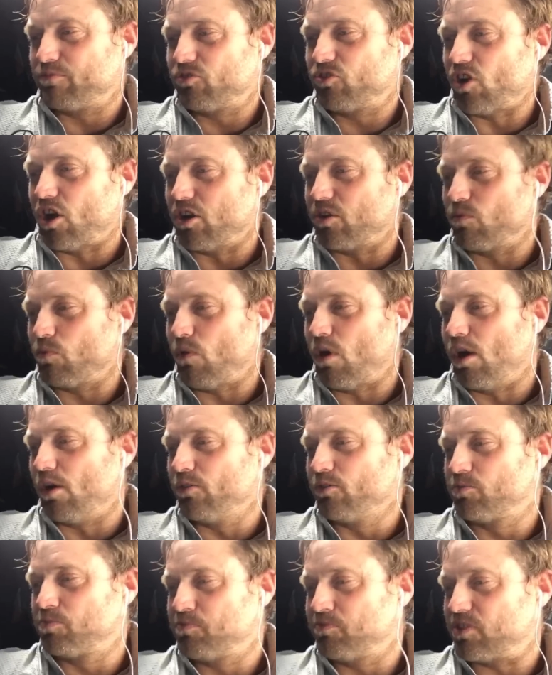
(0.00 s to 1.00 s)
John
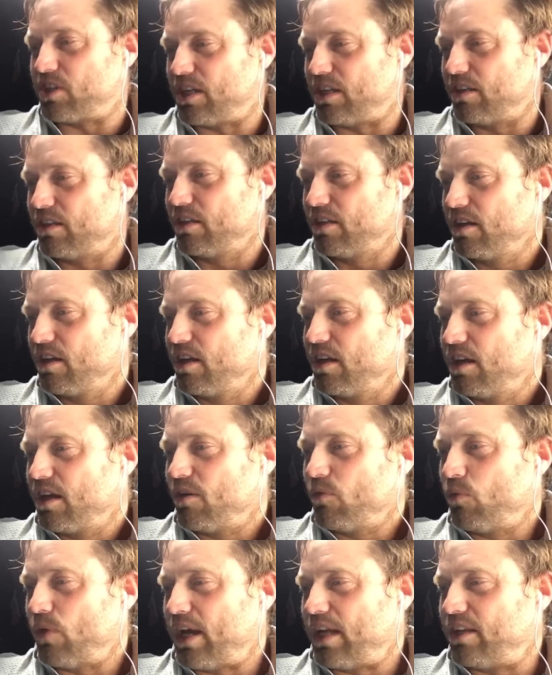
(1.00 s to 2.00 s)
Wolsey,
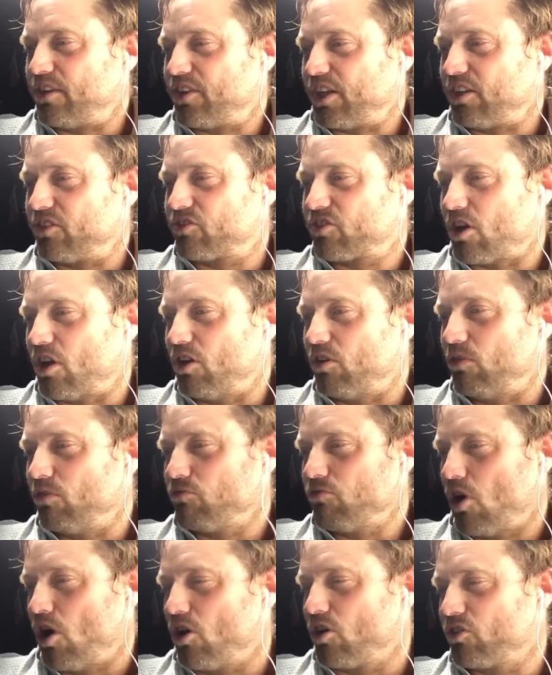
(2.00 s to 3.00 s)
when things go
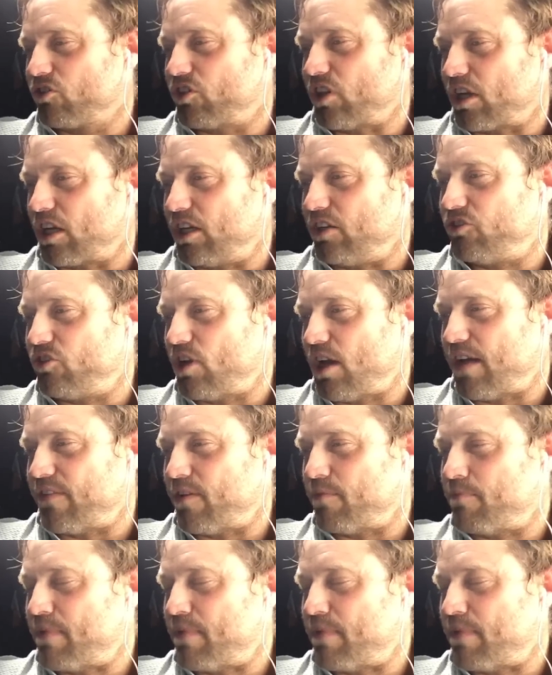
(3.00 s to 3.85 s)
wrong suddenly, do you have a